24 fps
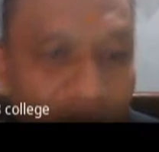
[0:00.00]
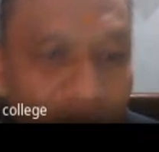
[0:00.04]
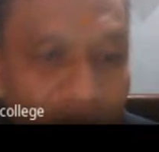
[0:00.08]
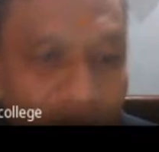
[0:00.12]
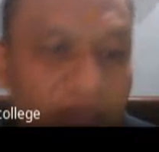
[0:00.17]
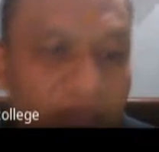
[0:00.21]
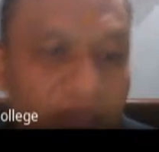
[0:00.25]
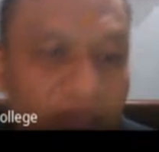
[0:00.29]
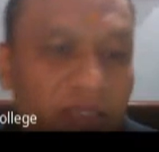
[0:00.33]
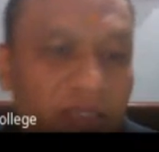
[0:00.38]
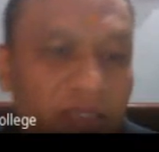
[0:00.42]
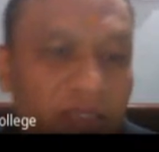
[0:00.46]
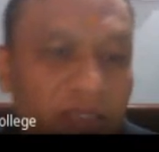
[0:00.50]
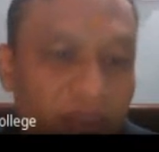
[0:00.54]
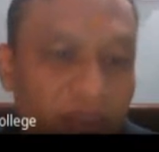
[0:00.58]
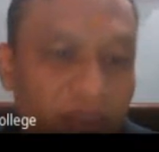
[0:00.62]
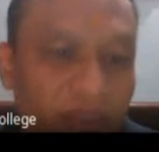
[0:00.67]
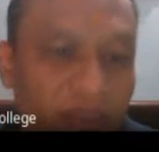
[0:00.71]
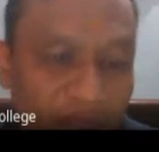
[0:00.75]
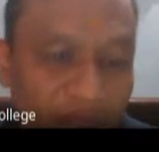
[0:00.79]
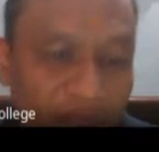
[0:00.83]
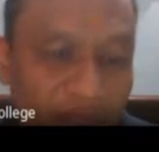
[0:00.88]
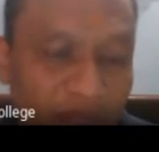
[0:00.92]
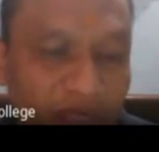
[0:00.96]
the
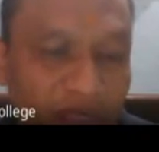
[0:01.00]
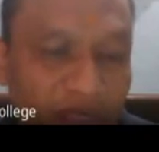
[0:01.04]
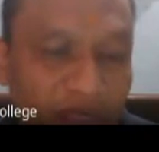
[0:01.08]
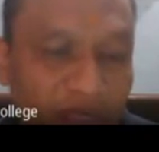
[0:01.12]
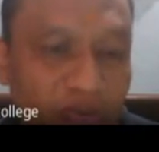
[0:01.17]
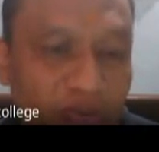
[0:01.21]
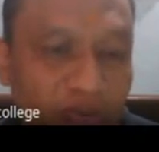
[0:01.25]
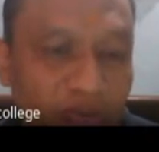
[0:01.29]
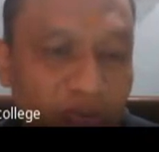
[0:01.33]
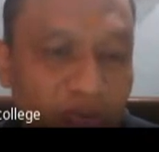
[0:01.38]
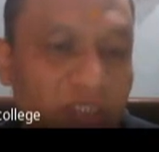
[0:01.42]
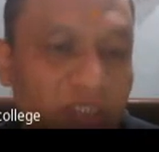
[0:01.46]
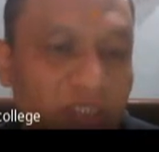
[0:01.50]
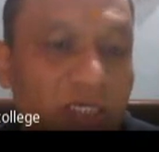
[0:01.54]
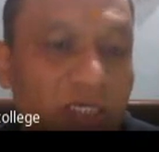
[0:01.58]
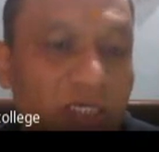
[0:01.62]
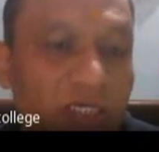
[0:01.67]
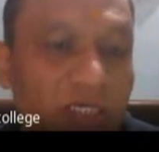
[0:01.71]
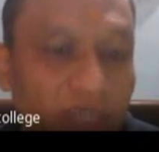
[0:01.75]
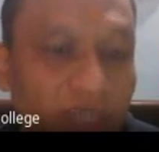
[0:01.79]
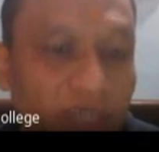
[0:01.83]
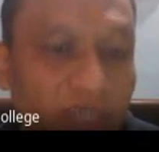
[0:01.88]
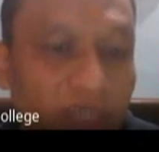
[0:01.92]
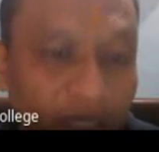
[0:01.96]
temperature was
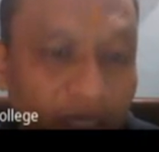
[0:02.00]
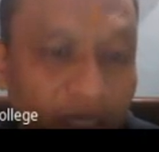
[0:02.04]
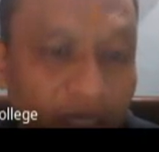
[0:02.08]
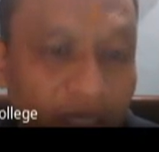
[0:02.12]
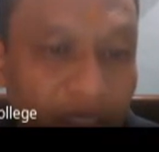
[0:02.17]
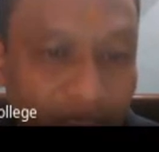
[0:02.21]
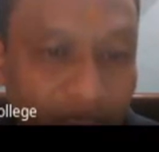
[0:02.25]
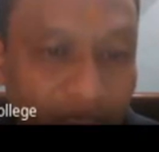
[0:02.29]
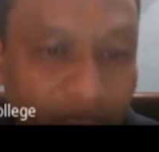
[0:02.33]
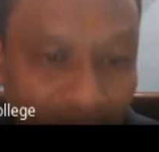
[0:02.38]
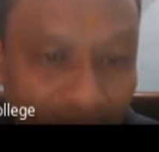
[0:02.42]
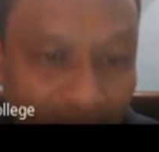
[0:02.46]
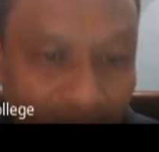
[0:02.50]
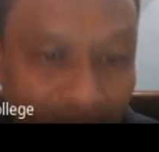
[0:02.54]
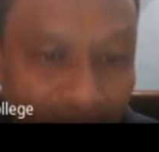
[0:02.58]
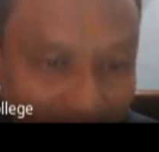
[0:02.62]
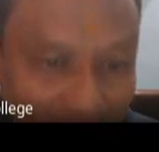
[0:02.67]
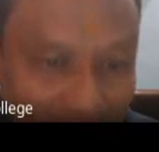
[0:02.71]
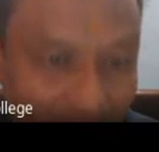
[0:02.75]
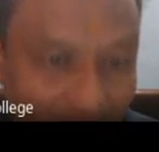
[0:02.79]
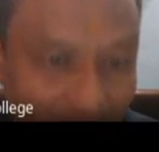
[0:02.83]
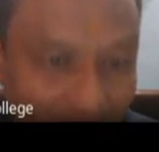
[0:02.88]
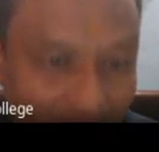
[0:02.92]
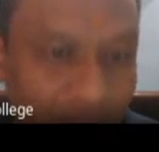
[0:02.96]

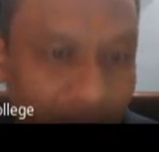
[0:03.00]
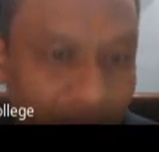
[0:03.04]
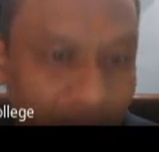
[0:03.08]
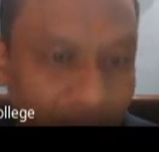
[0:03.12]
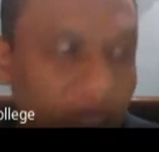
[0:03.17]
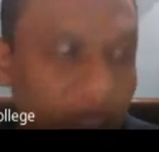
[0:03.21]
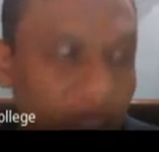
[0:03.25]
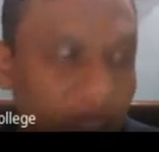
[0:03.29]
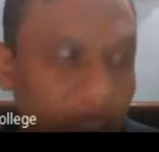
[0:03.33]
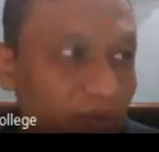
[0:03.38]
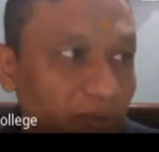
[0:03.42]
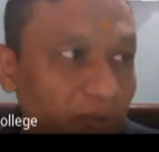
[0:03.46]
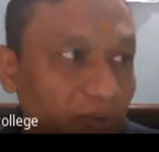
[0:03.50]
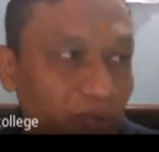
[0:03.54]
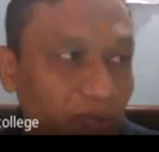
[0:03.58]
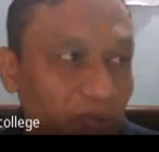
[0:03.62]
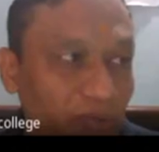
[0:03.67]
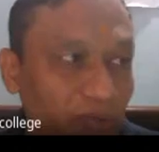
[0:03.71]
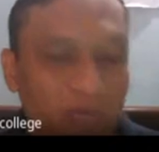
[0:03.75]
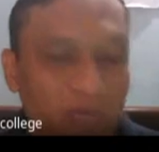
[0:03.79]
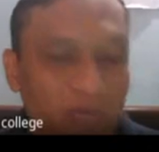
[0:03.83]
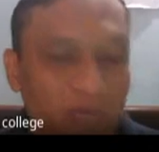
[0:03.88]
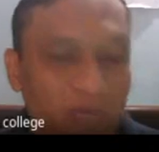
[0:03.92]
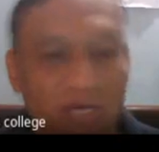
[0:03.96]
coming, then after 1
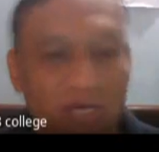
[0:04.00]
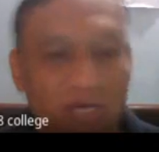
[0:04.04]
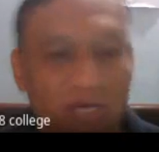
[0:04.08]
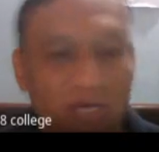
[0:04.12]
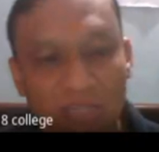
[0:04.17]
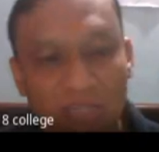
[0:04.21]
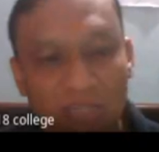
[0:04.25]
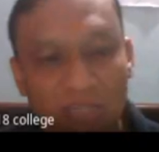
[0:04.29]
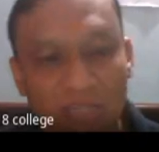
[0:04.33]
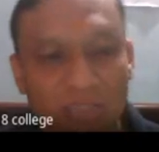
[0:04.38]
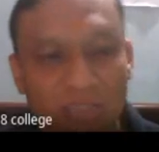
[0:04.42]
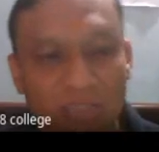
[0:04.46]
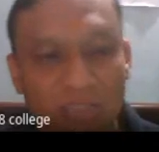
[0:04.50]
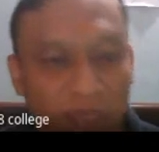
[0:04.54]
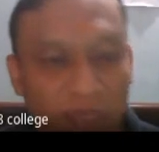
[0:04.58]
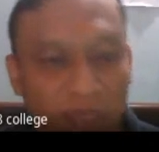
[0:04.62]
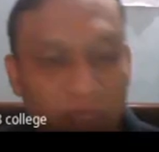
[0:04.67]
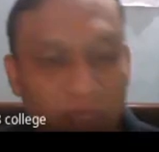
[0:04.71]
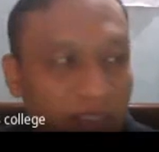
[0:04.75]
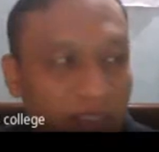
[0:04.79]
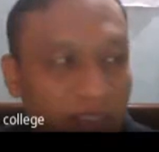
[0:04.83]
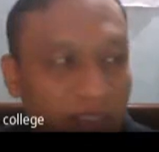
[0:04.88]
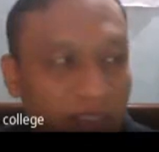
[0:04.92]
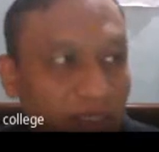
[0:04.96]
hour it is the
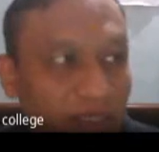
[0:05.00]
temperature